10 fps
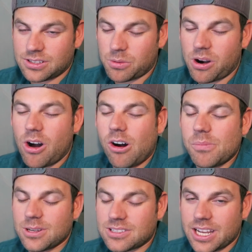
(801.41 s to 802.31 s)
So we're
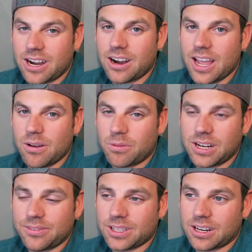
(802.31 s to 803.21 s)
almost there, and
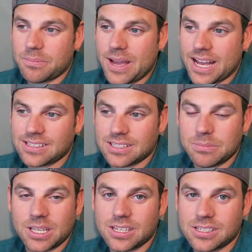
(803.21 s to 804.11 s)
we're definitely going to pass
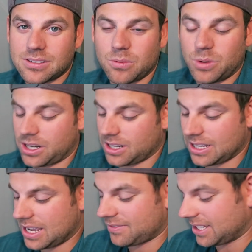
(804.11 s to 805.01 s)
it because we're
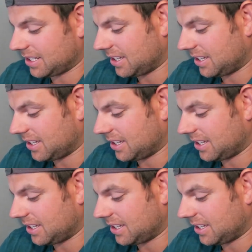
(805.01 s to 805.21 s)
going to have to